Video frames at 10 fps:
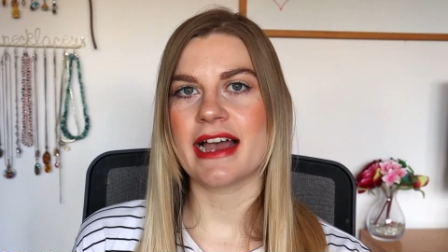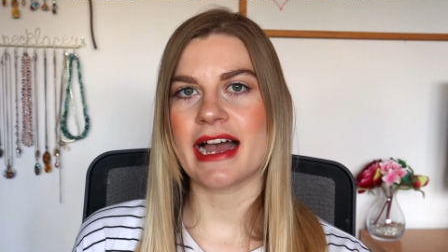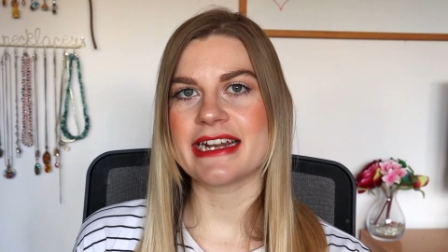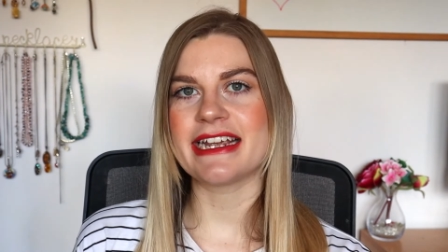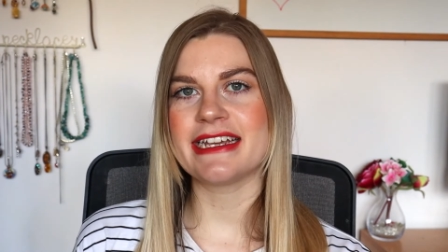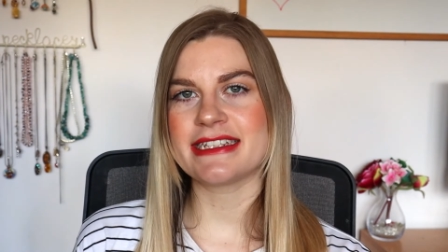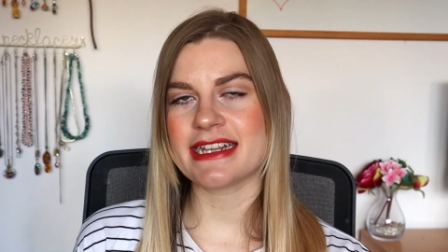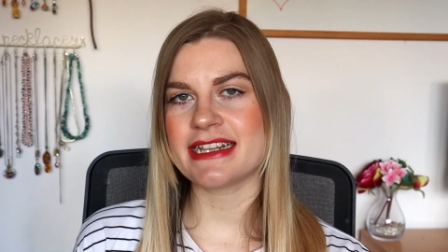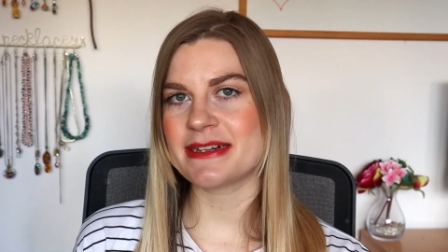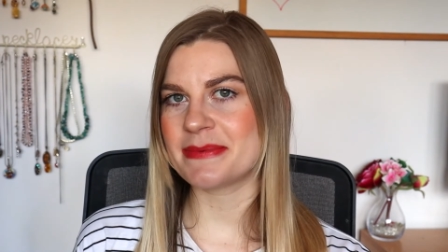And it is a
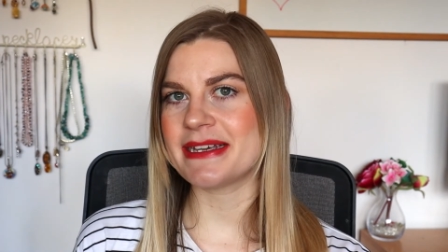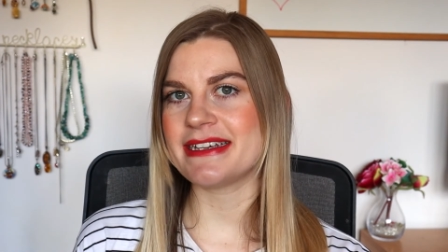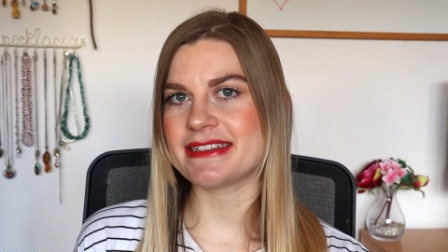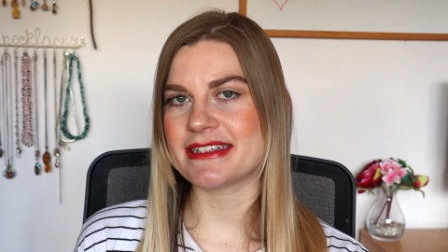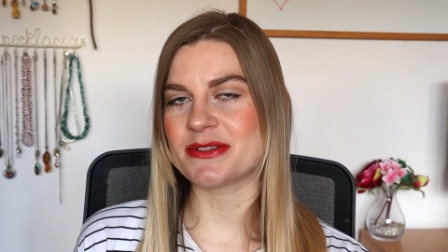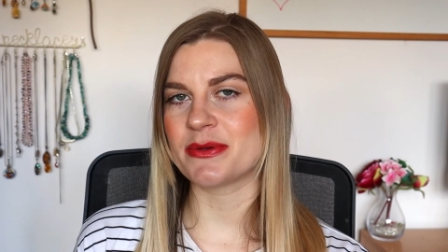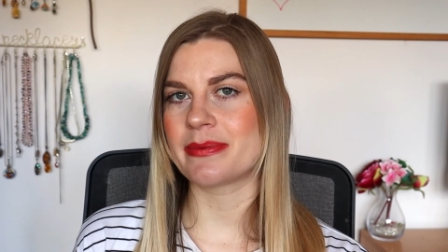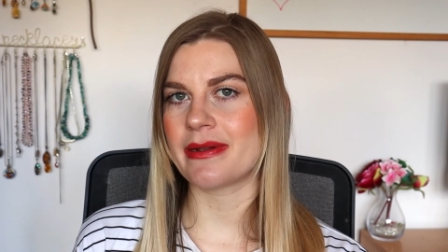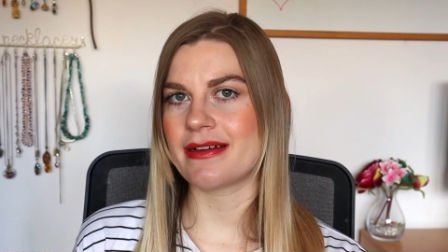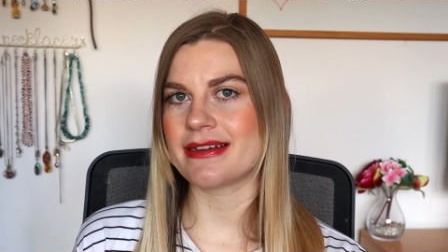little bit easier to
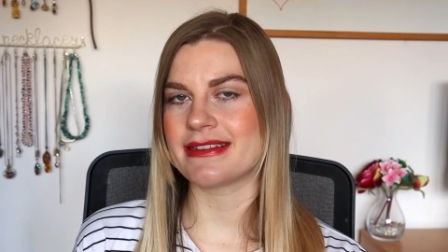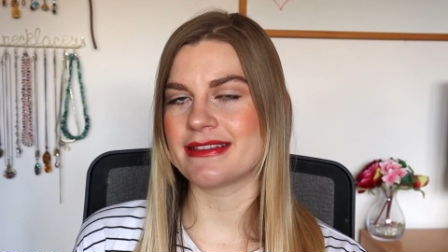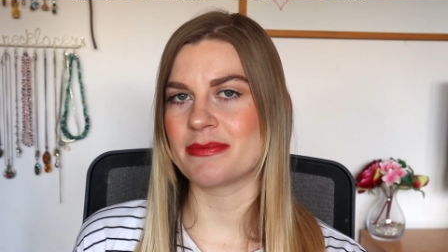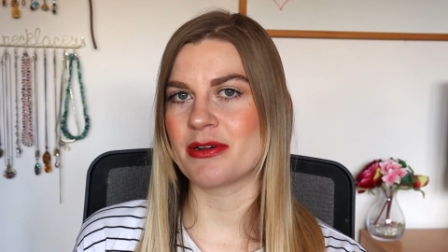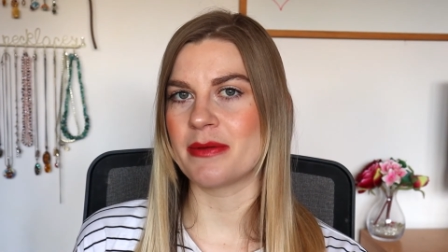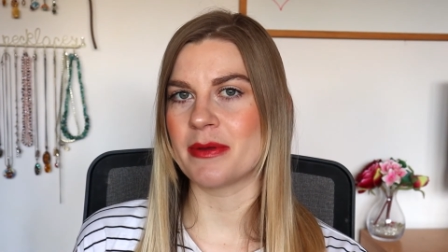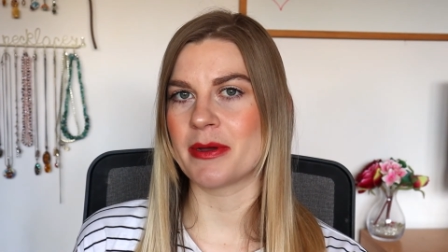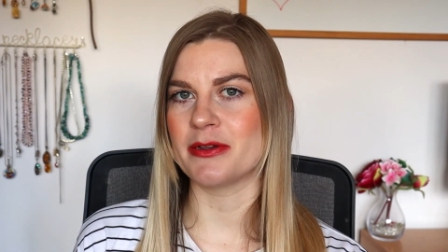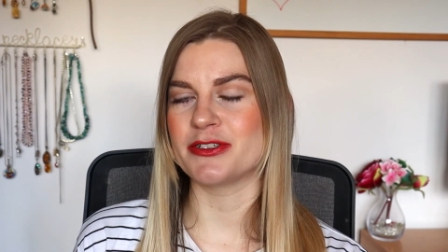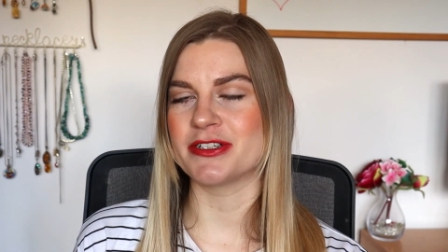apply than the Primer
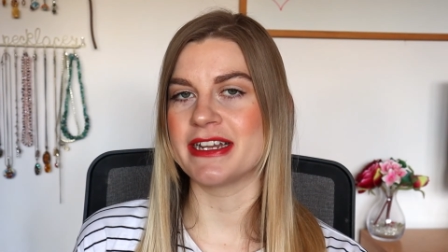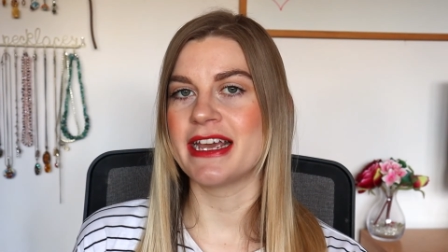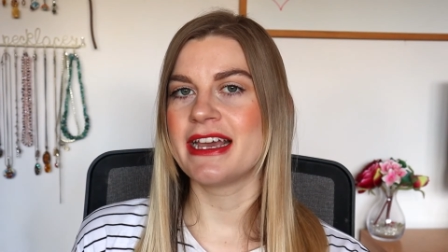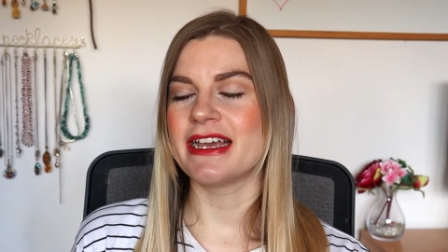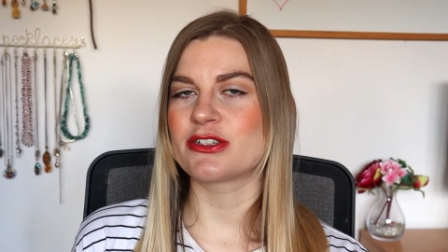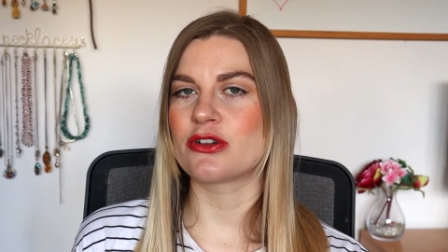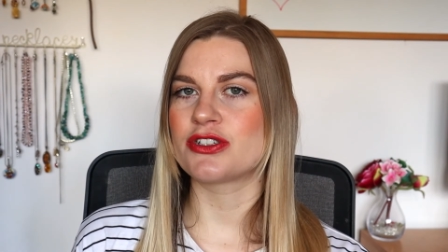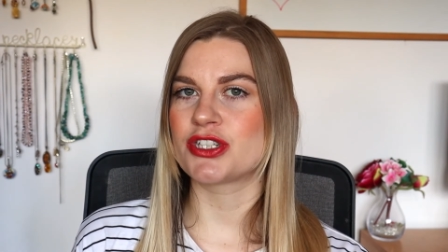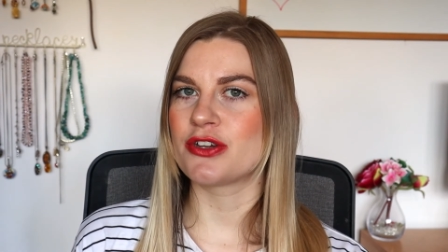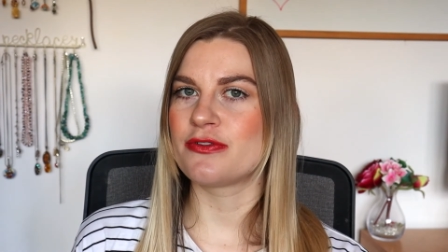Potion. It's got a
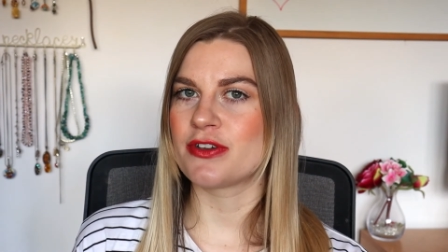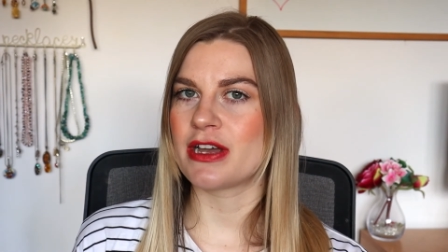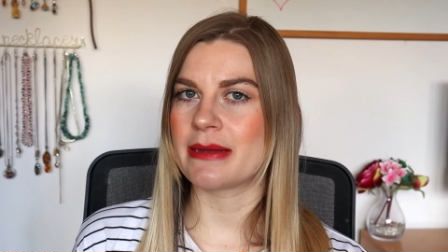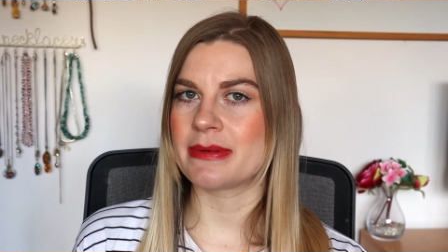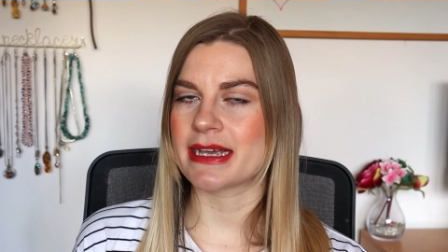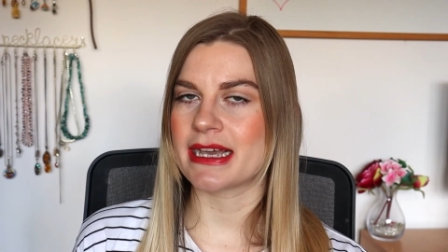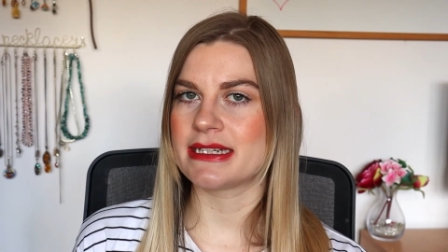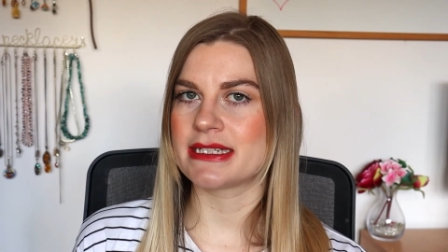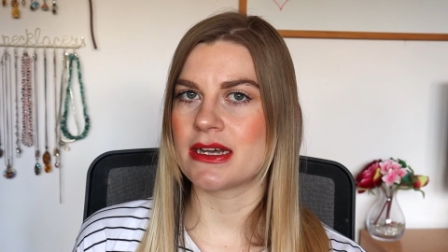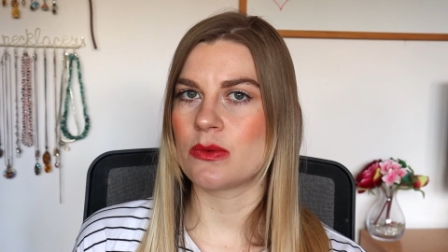doe foot
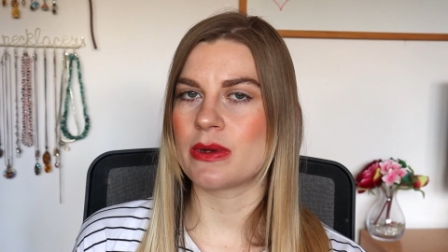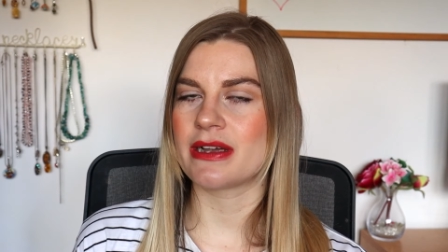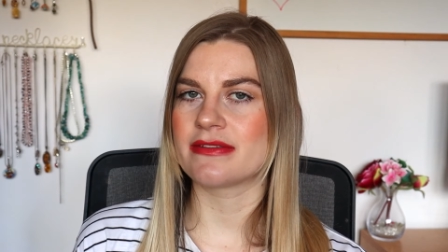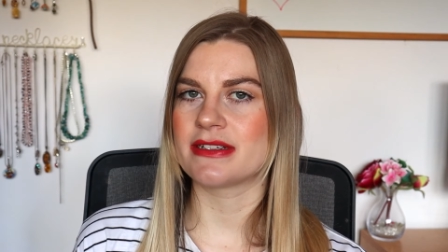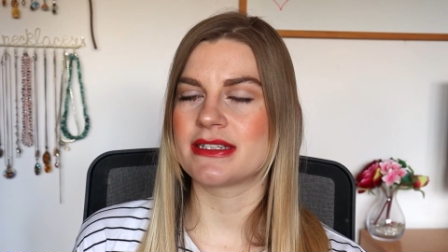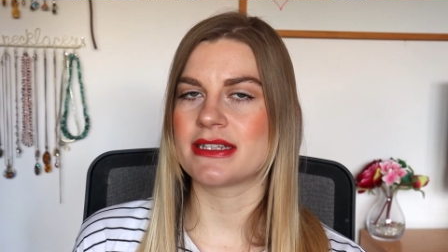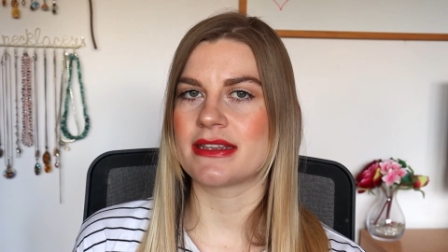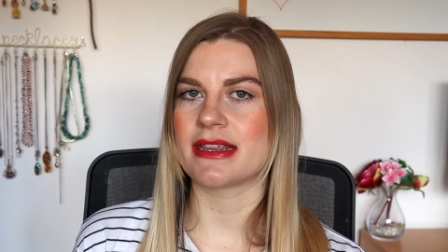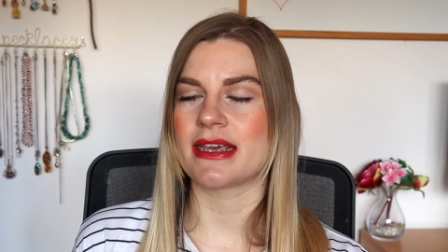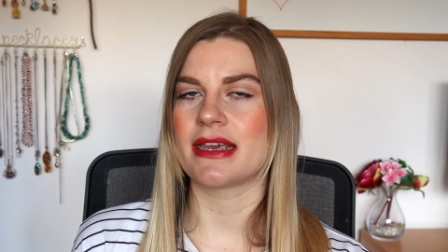applicator, whereas
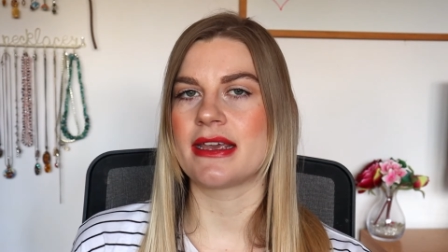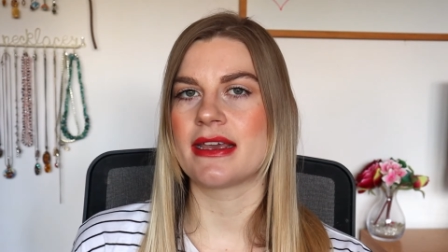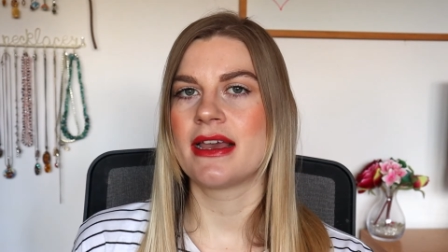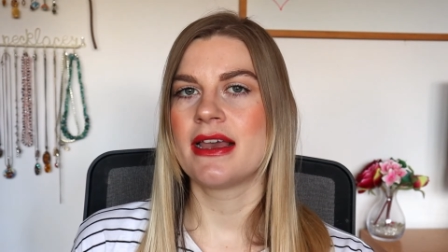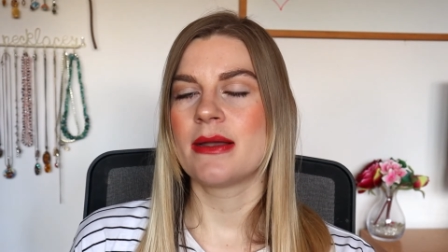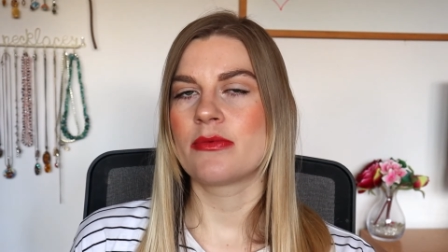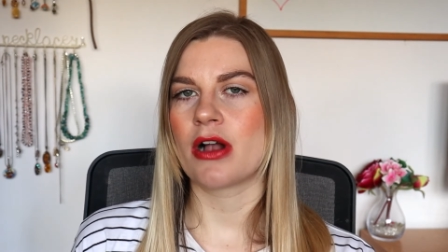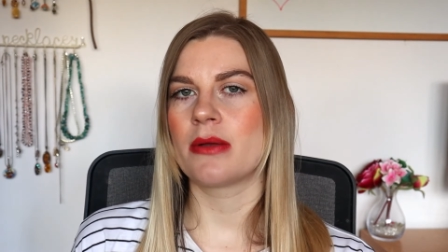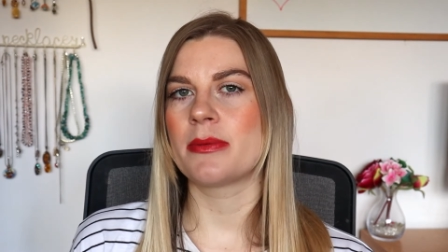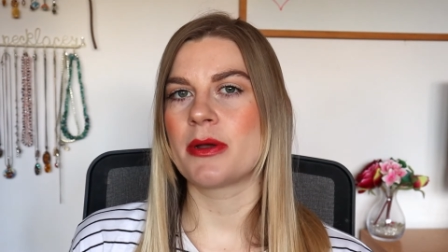the
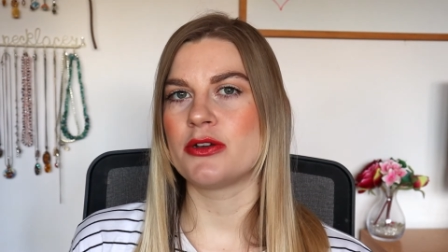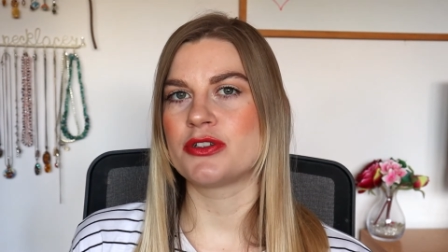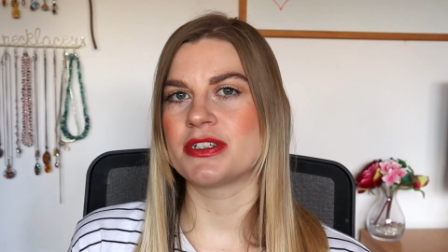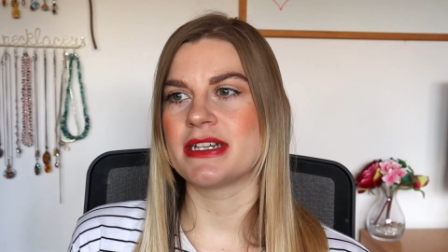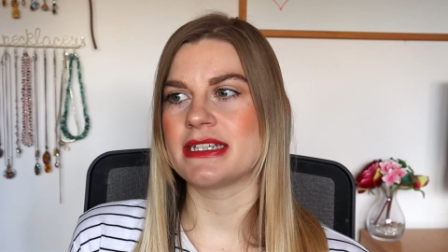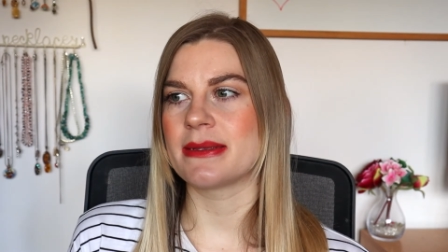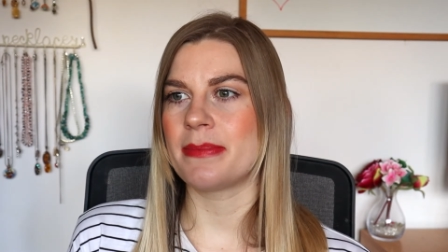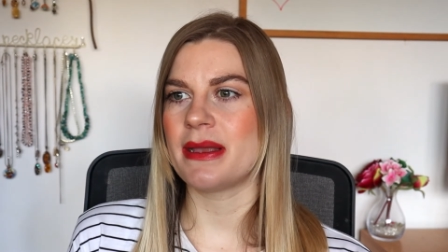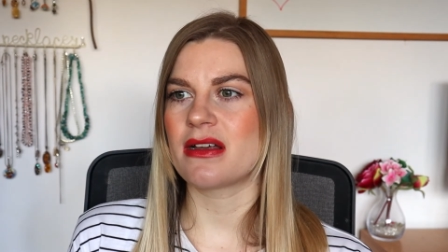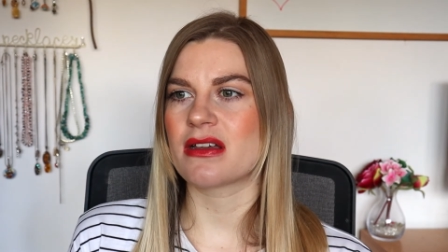Primer Potion is a
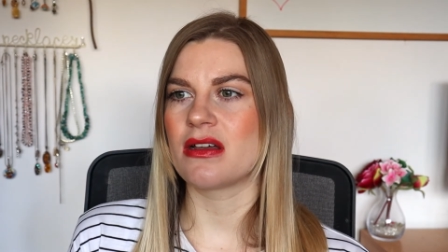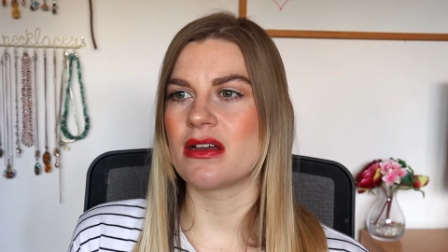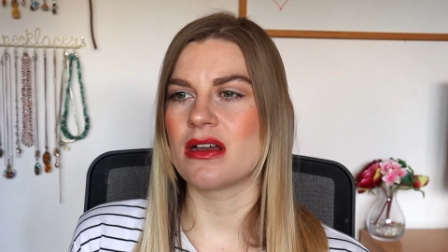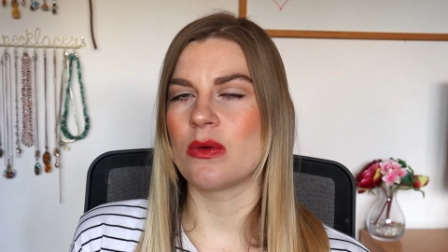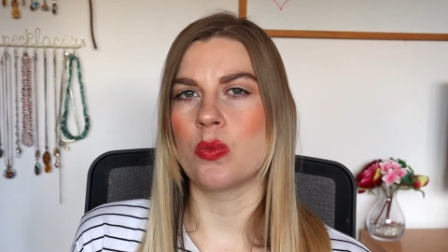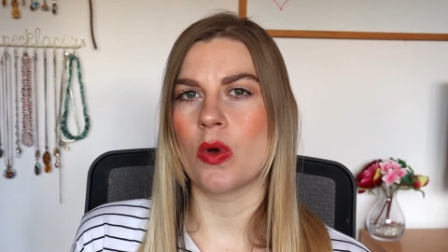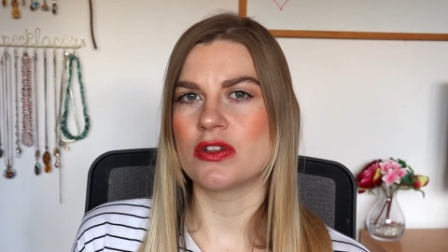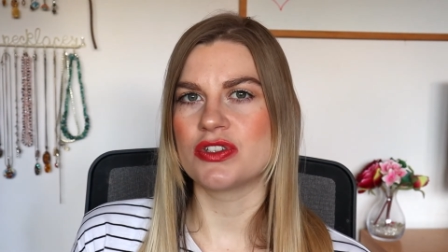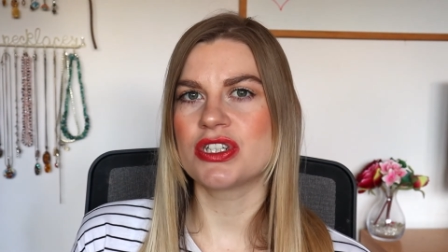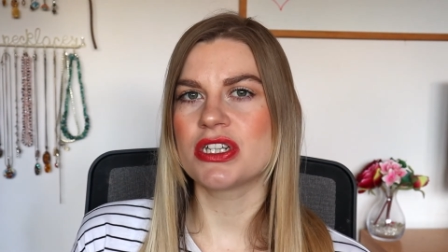bit like a
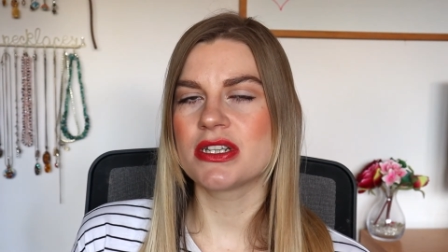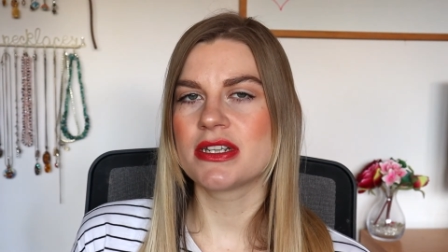wand.